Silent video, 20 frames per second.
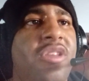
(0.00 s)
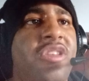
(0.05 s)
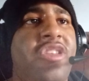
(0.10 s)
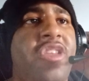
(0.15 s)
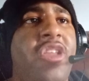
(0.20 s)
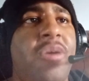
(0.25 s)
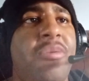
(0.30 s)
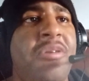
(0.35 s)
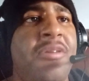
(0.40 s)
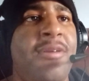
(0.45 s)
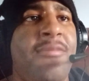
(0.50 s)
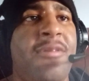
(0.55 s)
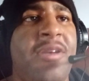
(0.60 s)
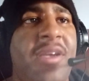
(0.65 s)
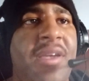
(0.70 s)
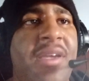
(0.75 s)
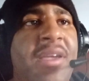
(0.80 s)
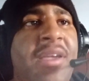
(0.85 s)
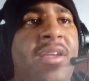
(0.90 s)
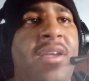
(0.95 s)

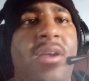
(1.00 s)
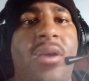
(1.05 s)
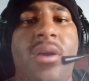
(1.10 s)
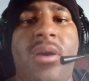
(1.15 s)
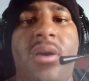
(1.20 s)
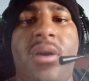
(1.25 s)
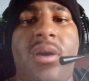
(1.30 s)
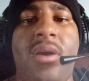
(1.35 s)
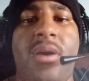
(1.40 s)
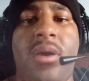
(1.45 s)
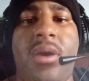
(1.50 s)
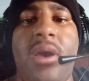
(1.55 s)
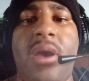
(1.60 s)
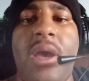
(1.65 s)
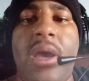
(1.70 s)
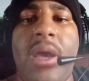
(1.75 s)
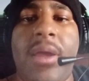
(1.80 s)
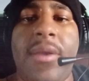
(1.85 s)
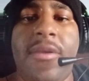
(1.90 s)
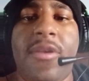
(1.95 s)
WWE
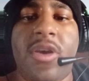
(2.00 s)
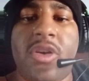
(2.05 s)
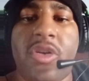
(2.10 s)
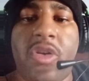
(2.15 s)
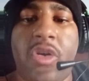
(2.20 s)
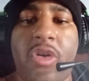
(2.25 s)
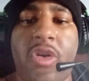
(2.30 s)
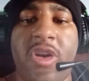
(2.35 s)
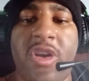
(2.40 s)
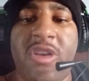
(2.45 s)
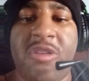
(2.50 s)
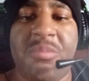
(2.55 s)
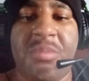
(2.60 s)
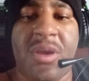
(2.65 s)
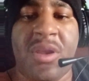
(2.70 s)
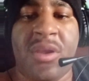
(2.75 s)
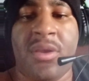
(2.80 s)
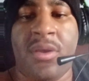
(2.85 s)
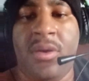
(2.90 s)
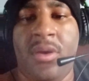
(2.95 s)
induct your
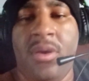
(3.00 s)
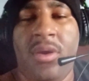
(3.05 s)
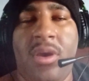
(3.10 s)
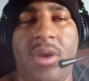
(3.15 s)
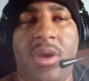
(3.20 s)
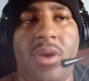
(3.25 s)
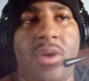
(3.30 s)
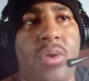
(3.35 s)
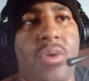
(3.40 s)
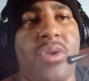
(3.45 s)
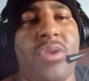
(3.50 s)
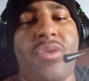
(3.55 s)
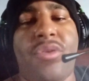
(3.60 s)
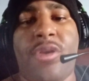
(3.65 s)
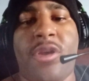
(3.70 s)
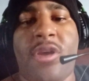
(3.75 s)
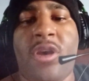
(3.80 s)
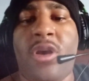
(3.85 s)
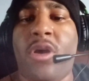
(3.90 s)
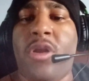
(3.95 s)
husband into
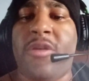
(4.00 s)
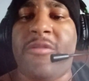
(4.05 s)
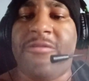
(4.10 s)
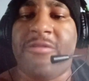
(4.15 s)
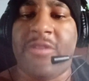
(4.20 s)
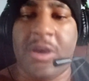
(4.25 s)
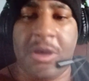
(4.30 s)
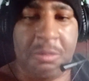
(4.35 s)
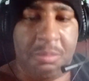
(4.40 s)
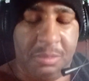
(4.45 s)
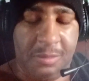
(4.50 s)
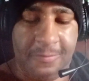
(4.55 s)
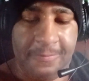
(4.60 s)
the Hall of Fame.